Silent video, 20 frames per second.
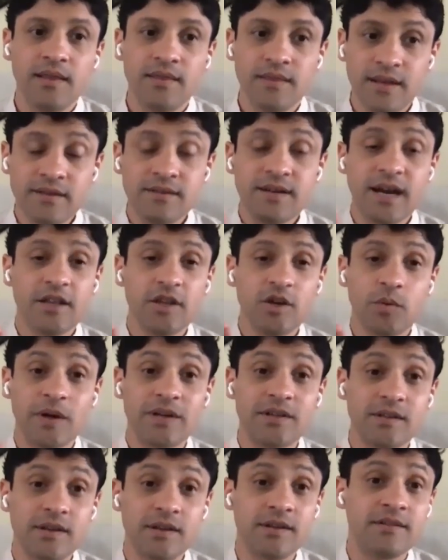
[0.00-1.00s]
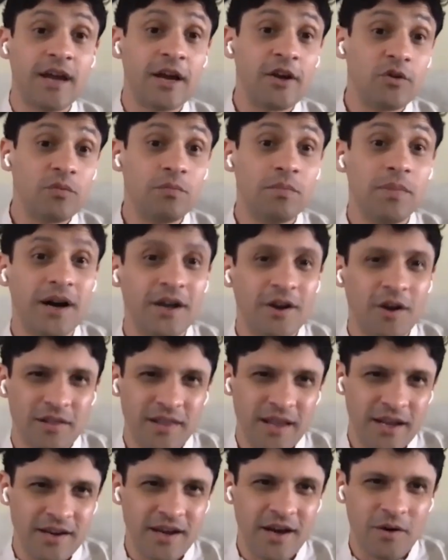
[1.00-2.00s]
These kinds of questions are designed to burn
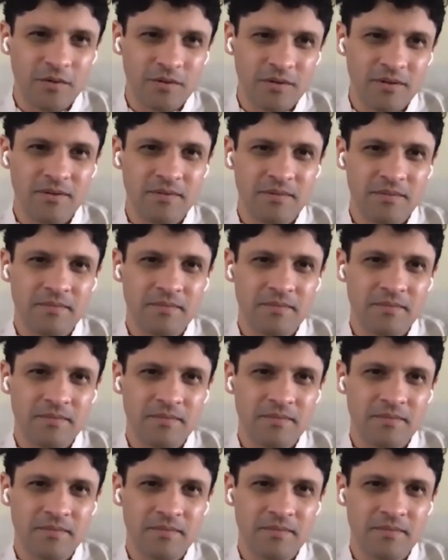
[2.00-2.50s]
all that down.